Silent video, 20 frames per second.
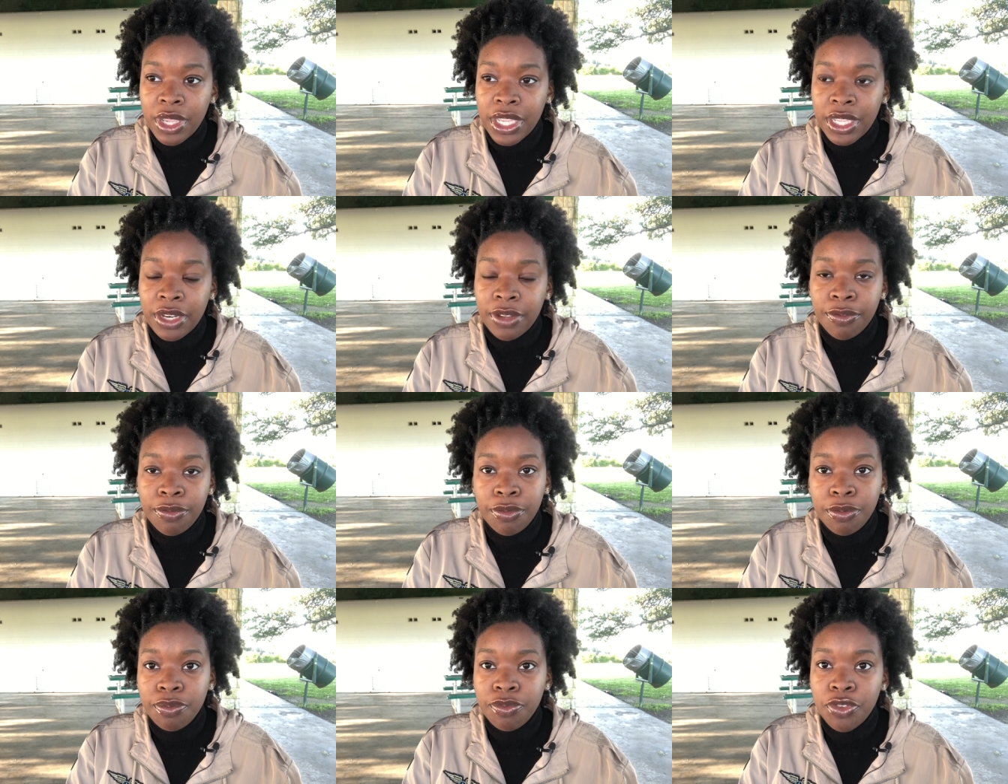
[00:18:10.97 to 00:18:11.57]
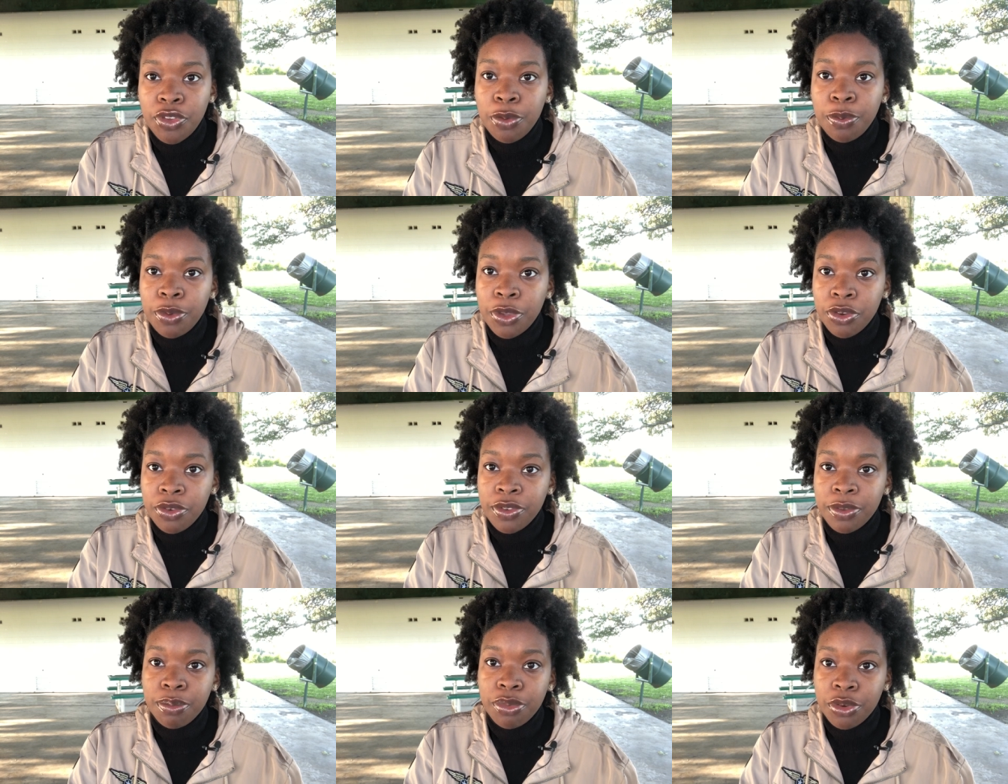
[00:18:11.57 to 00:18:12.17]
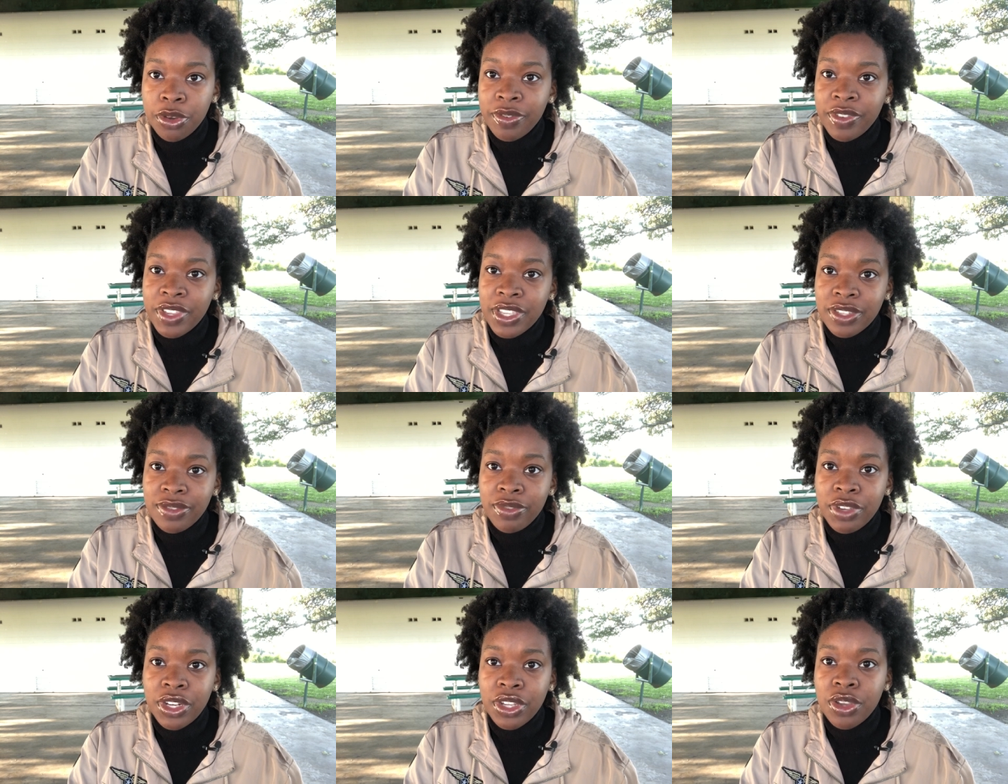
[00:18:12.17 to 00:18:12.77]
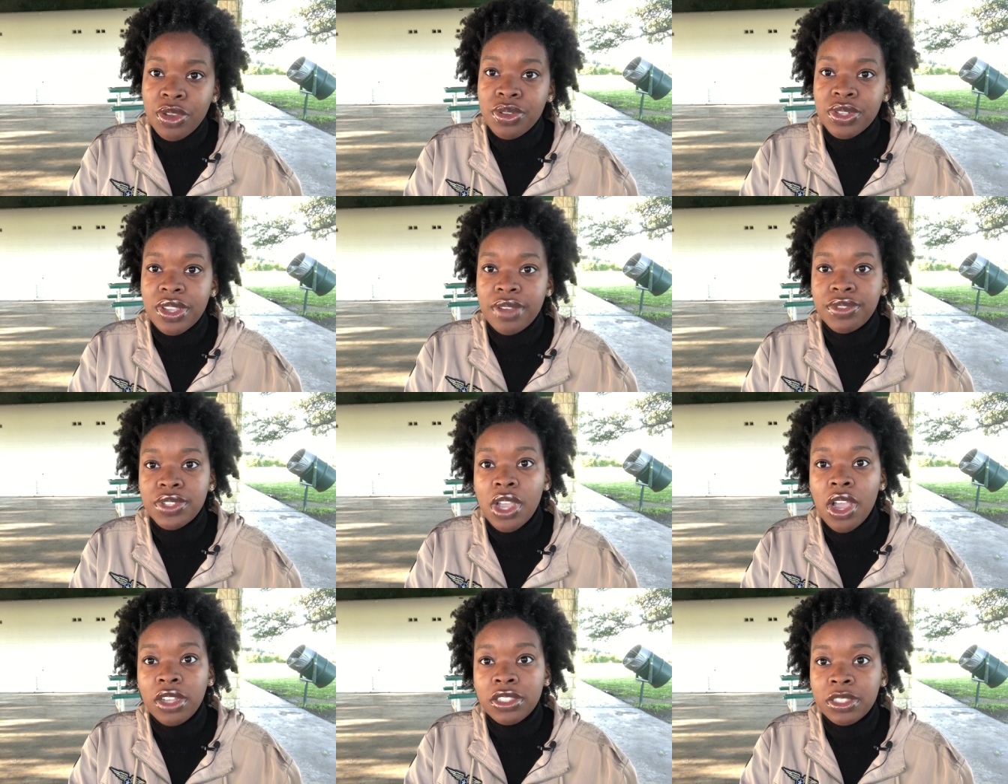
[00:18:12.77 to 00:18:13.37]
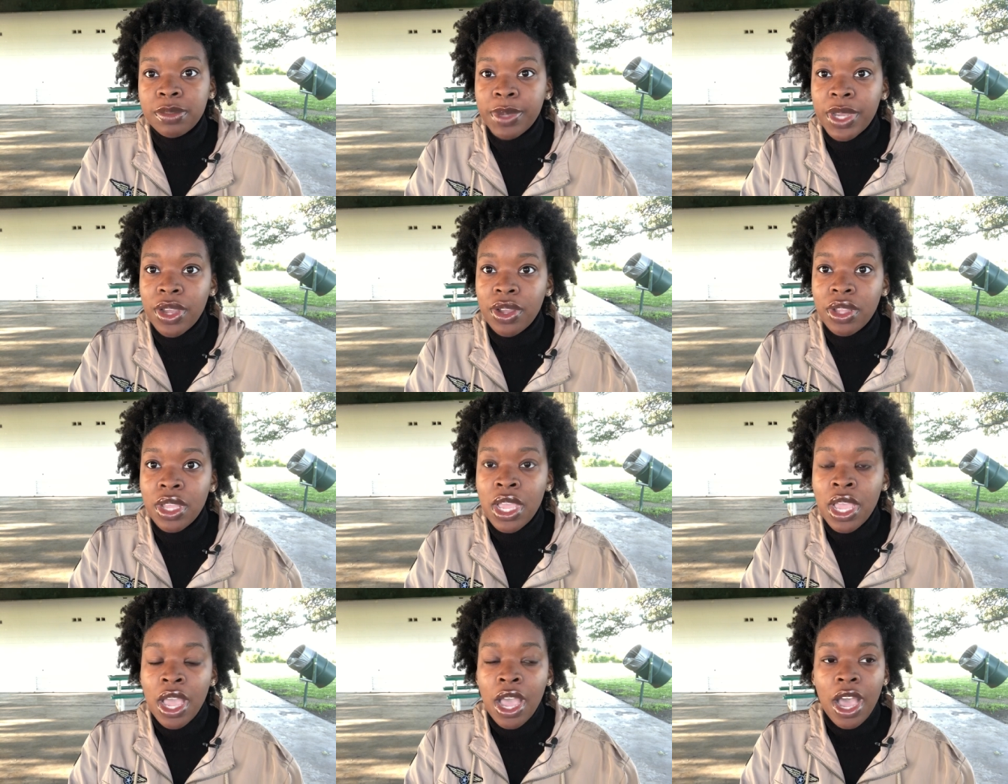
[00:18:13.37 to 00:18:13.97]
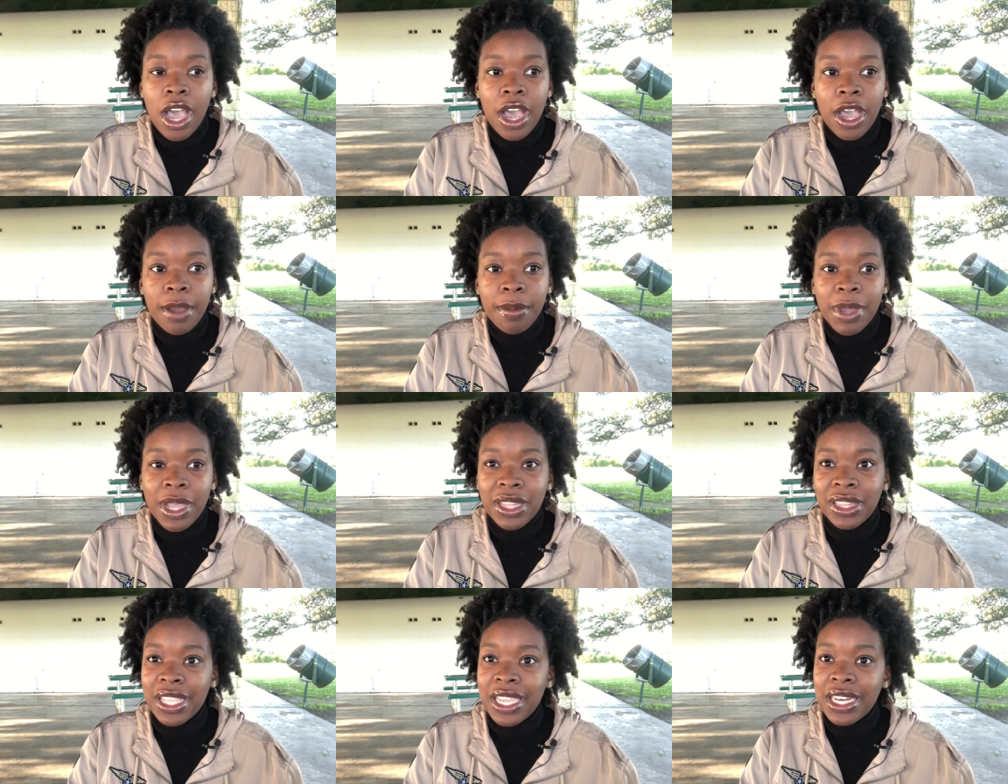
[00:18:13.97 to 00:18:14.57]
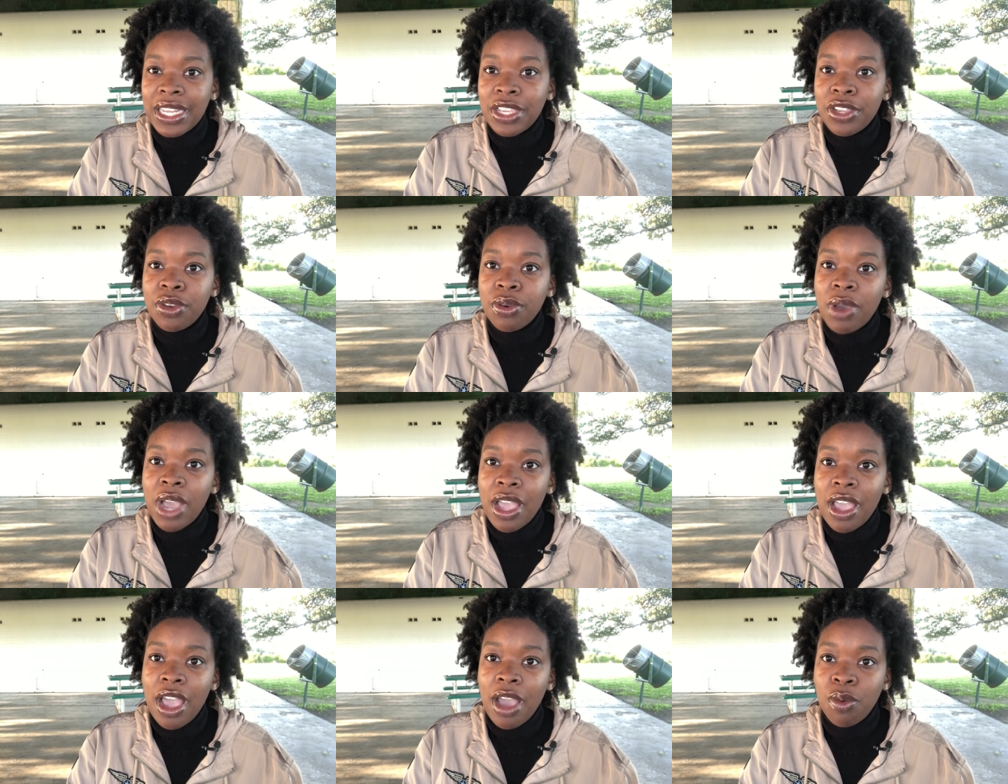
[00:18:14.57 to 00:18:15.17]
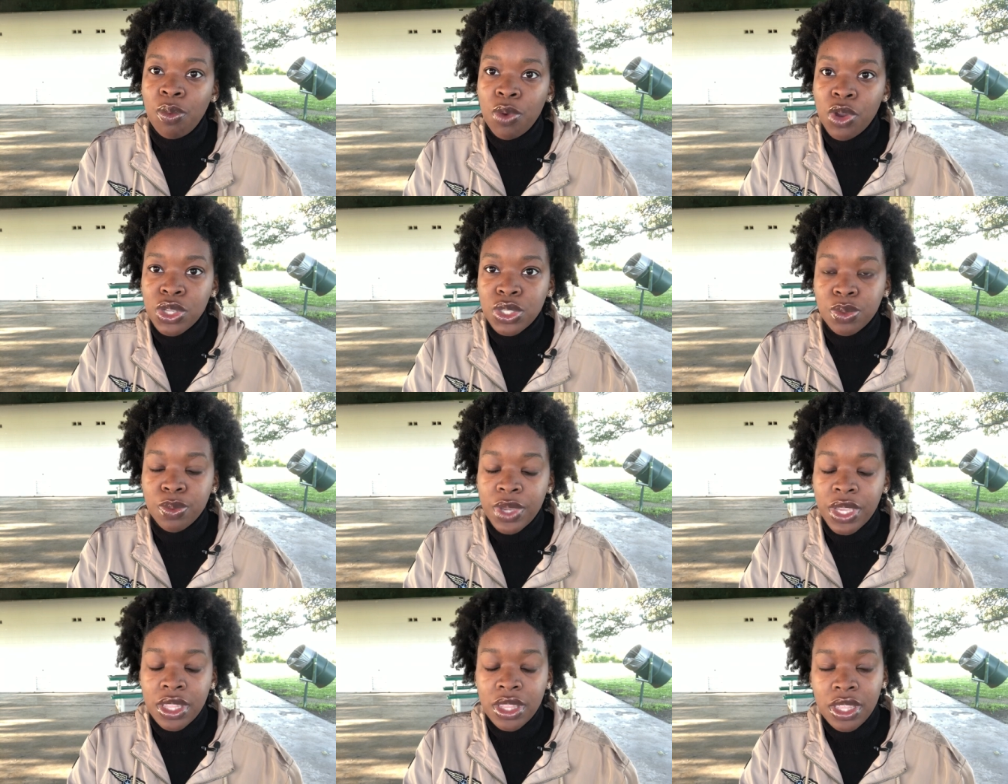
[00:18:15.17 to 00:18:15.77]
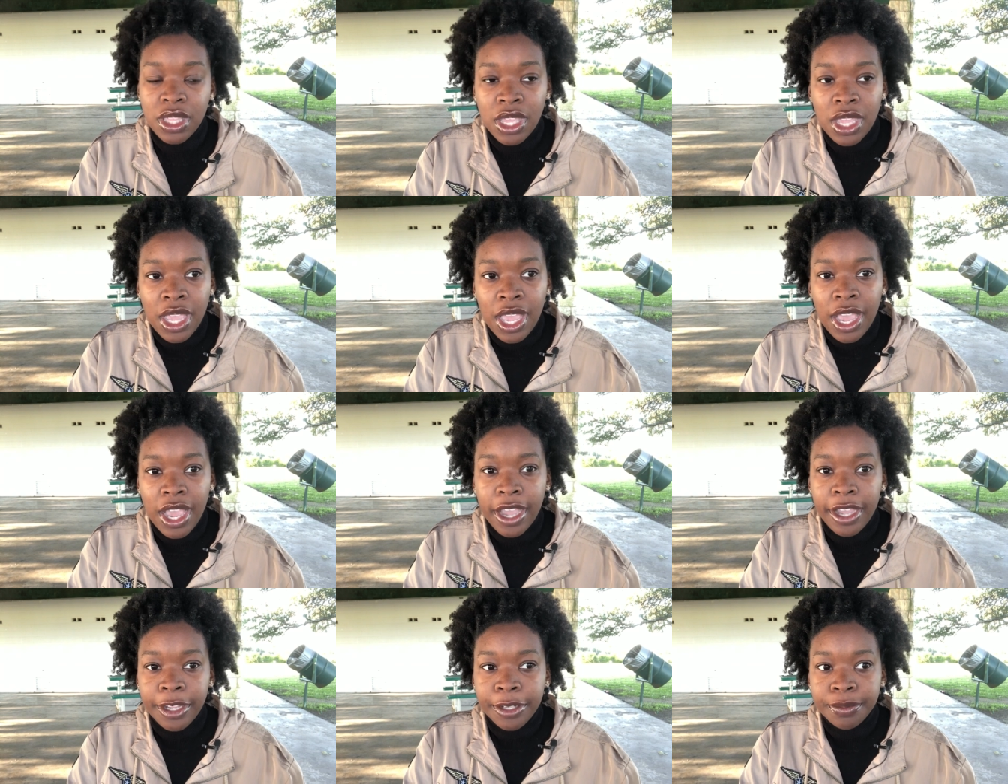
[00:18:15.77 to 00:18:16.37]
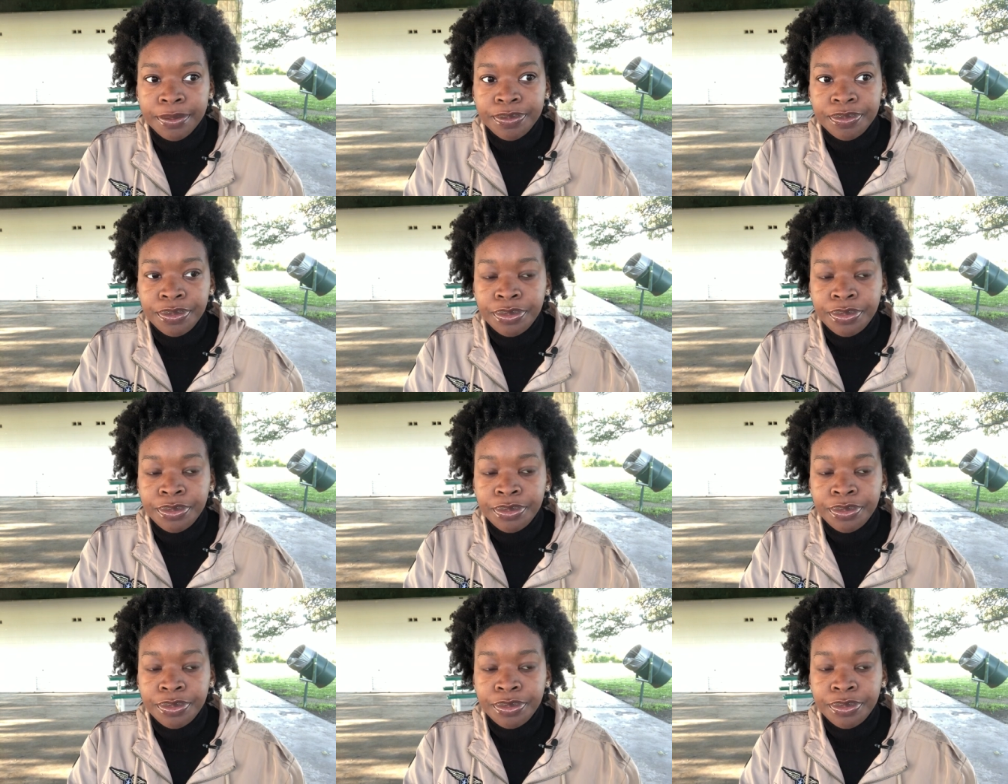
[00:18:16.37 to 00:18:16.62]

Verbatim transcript: in a few pre previous videos, I've talked about um, a lady who I, I worked with um,